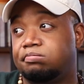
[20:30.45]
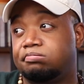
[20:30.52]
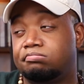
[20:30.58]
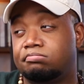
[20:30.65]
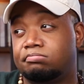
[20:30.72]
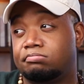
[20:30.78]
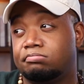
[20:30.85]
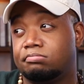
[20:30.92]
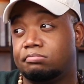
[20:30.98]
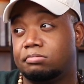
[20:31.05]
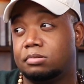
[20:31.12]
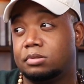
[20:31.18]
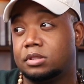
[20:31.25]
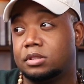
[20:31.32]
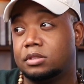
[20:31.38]

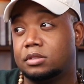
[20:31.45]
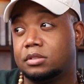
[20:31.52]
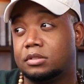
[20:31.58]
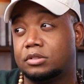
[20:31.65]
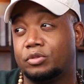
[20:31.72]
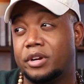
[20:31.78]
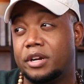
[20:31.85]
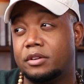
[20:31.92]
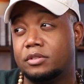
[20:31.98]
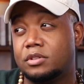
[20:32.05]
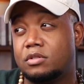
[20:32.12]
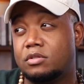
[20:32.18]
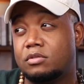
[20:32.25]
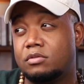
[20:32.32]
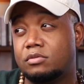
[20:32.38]
3 years
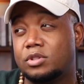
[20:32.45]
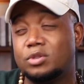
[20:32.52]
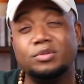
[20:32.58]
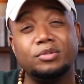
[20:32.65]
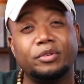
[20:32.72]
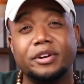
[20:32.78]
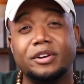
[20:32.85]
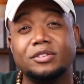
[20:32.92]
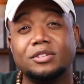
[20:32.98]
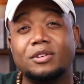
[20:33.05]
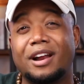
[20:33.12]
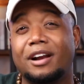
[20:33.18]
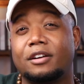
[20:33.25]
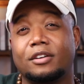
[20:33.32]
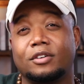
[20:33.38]
old, 2, 3 years
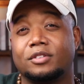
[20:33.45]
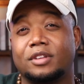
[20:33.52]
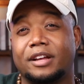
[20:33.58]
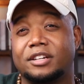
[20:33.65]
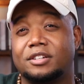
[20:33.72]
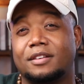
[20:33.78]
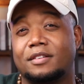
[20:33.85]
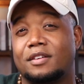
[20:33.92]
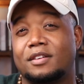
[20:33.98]
old, I don't know, like